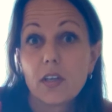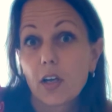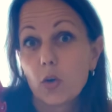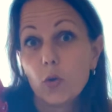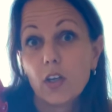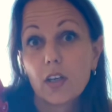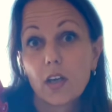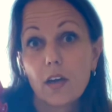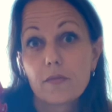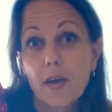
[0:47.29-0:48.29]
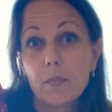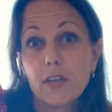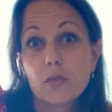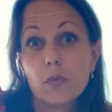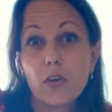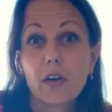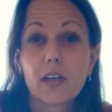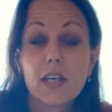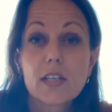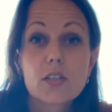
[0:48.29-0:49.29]
including families with young
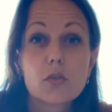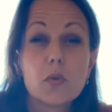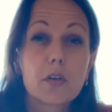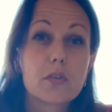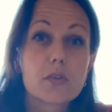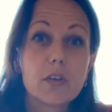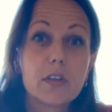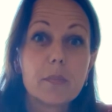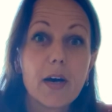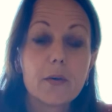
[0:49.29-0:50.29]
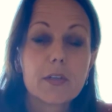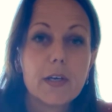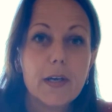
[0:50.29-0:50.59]
kids who are concerned about